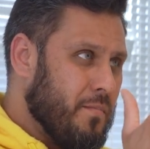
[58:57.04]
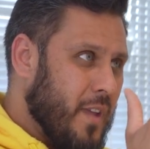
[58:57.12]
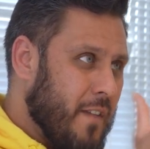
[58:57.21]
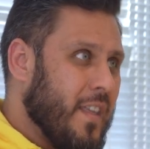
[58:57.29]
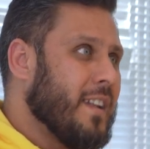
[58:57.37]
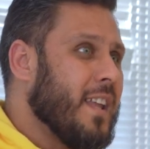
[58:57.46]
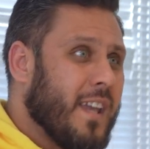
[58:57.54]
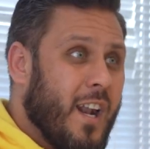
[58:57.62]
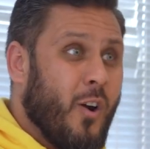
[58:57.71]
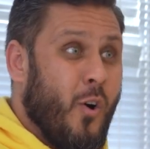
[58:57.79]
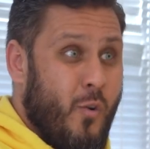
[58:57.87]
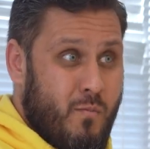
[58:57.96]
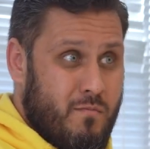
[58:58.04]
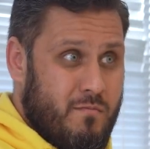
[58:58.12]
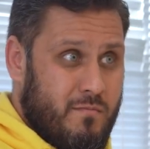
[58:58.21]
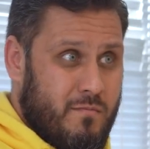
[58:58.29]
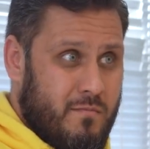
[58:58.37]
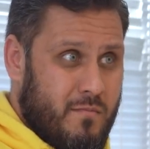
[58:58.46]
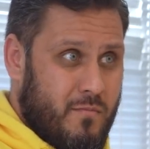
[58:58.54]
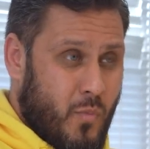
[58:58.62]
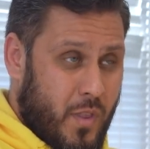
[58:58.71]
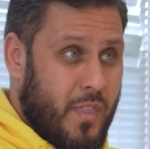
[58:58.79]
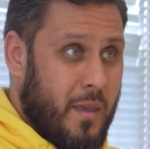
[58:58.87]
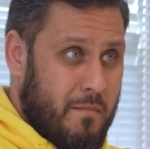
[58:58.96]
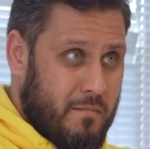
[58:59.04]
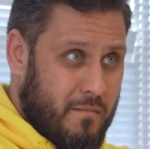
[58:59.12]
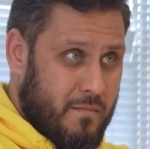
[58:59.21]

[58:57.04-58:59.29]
if they take a home with them,